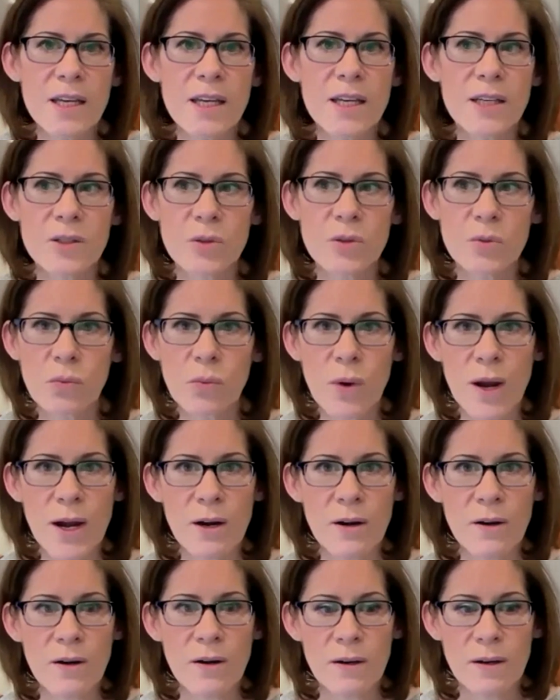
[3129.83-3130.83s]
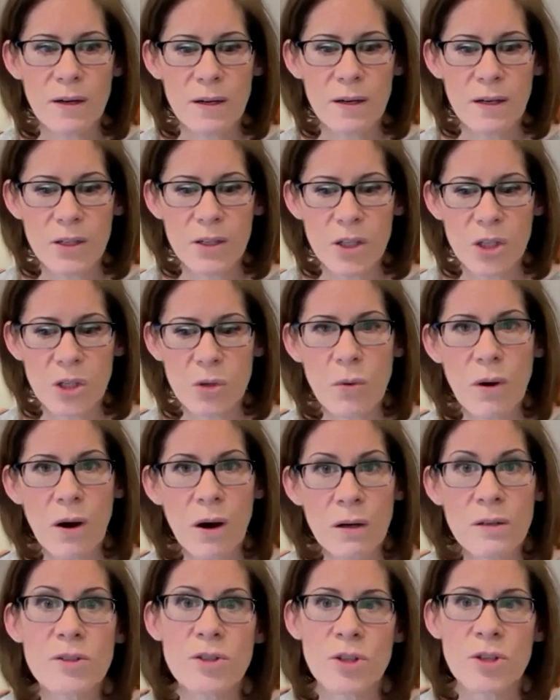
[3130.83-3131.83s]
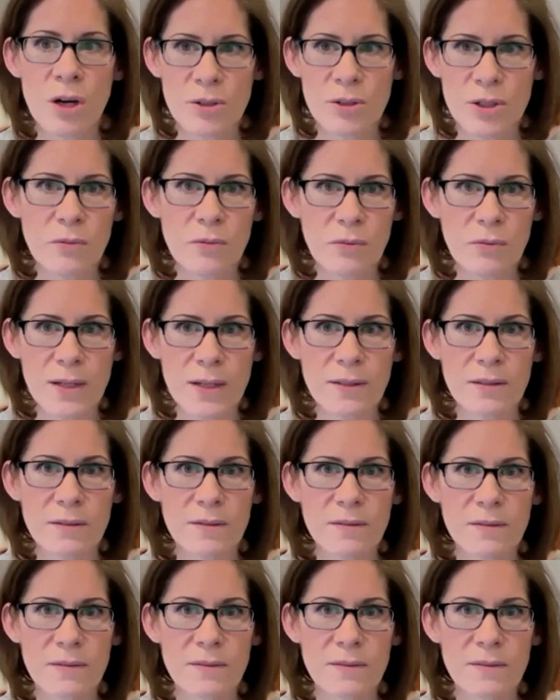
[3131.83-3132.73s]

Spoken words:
It's where you aren't charging rent,